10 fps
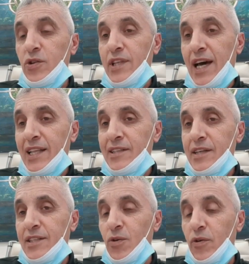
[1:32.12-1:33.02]

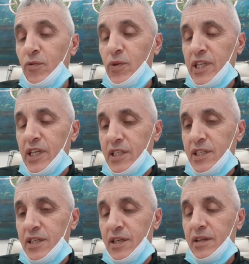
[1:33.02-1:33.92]
hundreds of
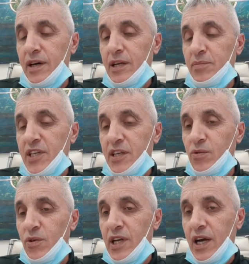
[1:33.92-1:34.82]
weddings in the Arab
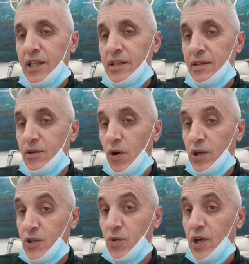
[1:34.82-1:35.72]
sector, and
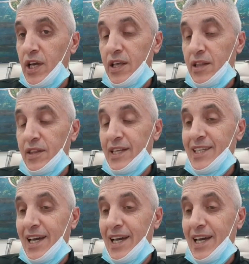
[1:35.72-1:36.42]
also the